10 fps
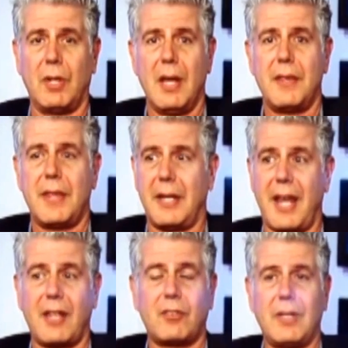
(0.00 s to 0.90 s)
that
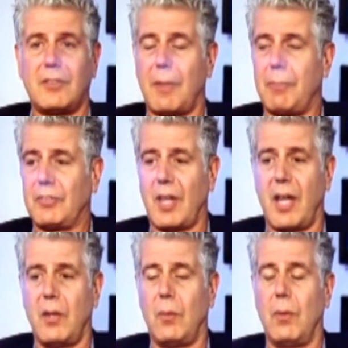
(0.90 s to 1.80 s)
next week's episode
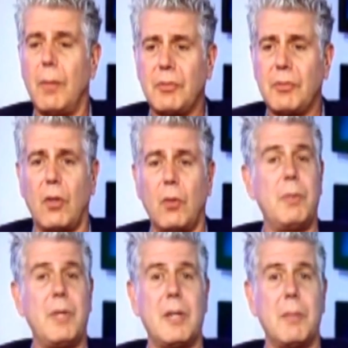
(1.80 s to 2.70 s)
episode will be
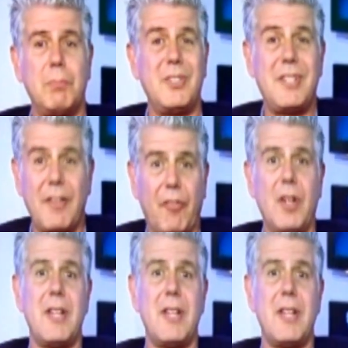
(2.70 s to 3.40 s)
different,